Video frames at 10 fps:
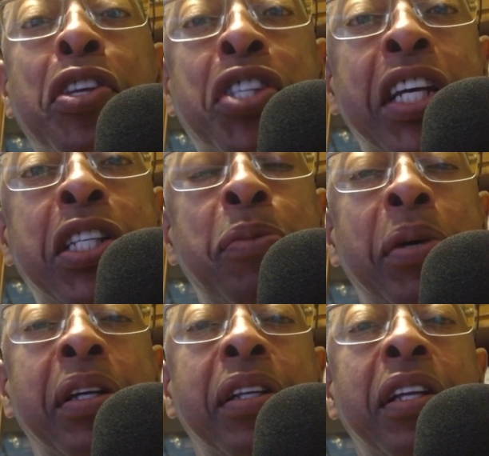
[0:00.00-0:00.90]

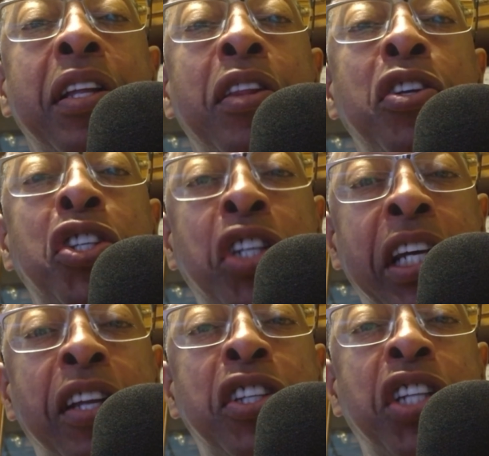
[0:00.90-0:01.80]
sentiment
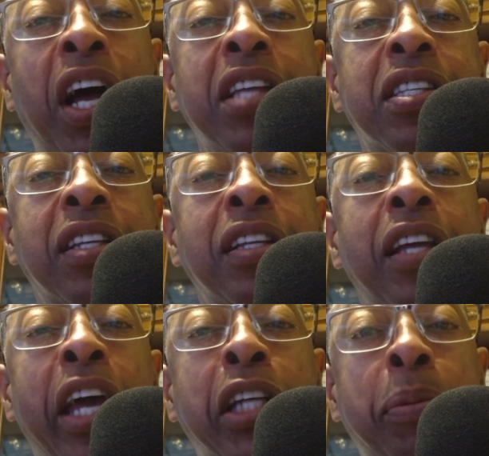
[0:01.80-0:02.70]
Sheila Johnson
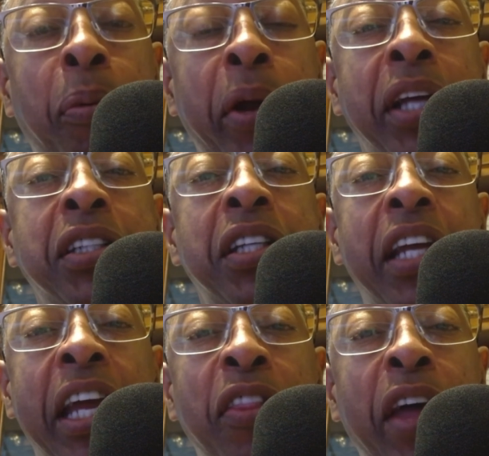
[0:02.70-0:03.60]
expressed
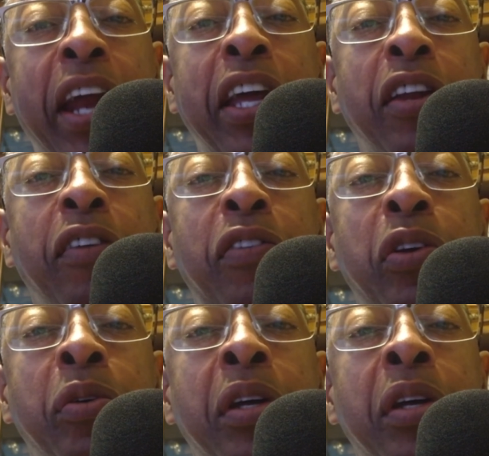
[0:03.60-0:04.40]
in that interview